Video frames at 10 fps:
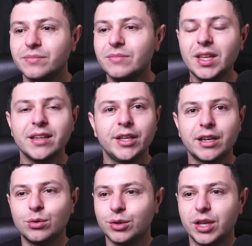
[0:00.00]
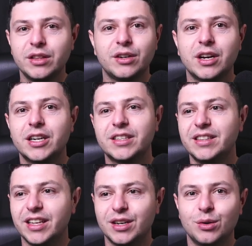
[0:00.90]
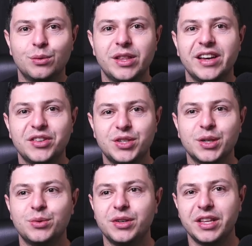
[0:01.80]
They go to kindergarten, they go with other children,